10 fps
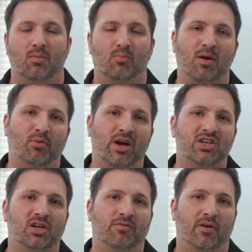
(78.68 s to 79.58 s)

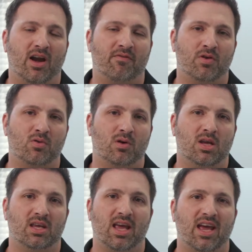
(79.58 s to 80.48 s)
Preparation for an
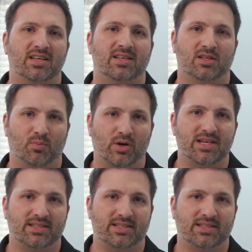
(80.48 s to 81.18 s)
FUE case is pretty